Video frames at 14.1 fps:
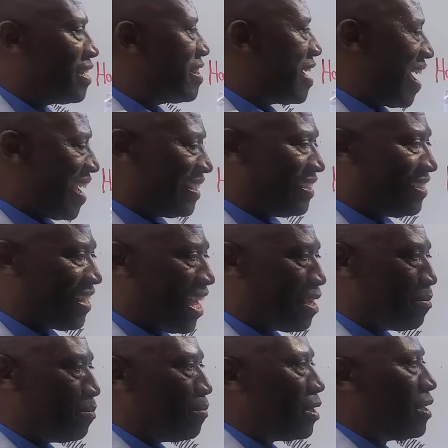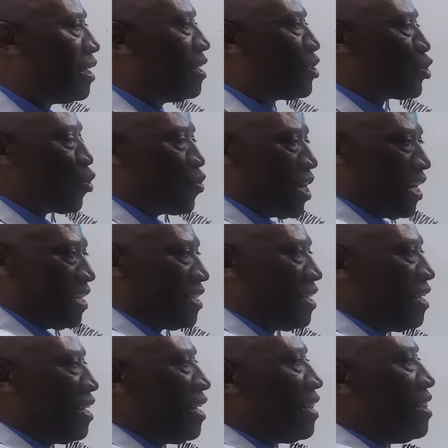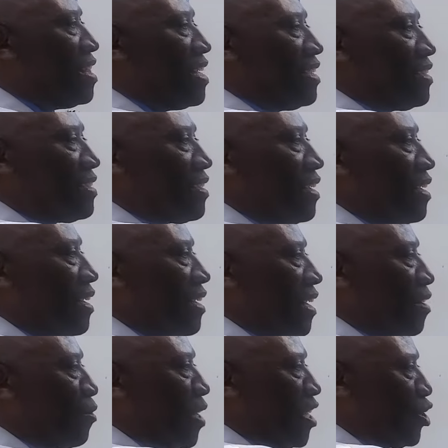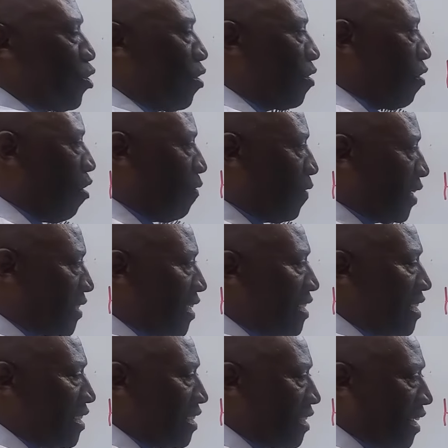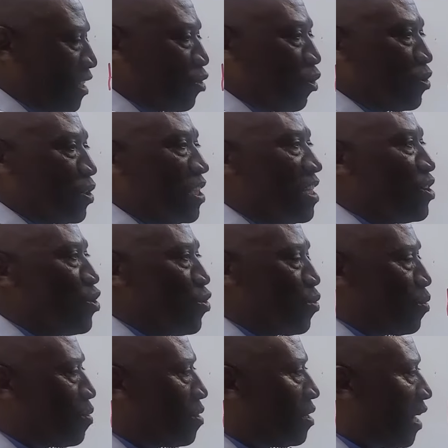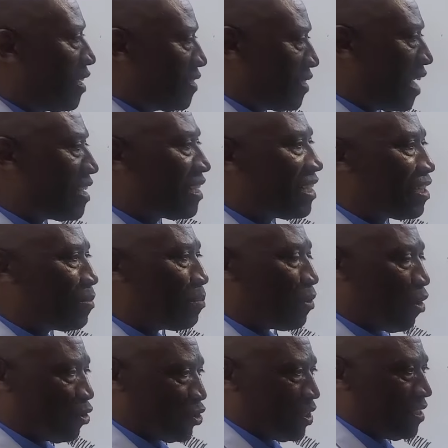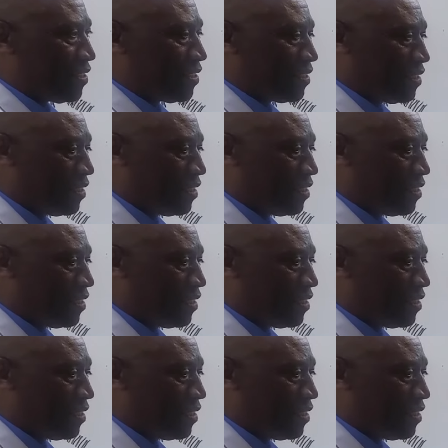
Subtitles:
the enzyme so that this regulation of acidity can continue, a cyclic process.